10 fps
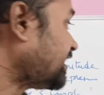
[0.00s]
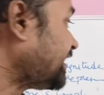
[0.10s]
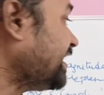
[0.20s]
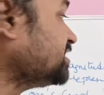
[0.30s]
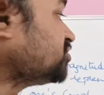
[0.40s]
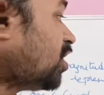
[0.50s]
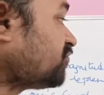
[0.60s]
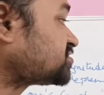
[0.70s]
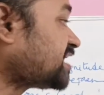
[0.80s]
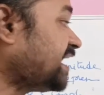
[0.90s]
range
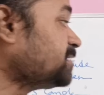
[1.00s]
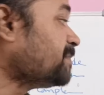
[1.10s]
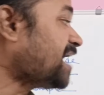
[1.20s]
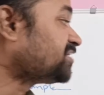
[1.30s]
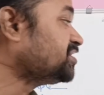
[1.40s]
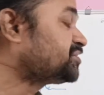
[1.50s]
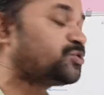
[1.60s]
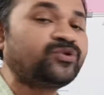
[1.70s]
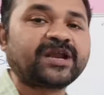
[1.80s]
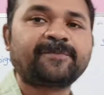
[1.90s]
of sign
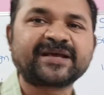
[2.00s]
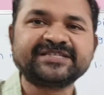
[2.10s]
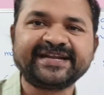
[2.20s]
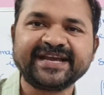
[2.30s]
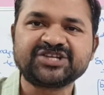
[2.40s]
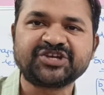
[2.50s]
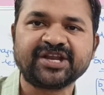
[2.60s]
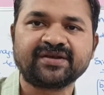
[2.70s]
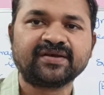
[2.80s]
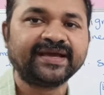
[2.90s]
magnitude
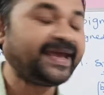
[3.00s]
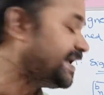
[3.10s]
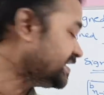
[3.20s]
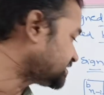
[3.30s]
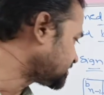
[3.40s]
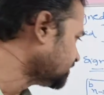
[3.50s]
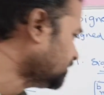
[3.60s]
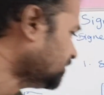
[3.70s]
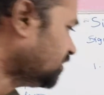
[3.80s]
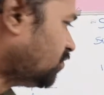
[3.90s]
representation is,
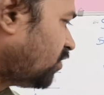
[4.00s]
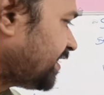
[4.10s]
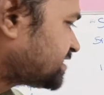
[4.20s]
what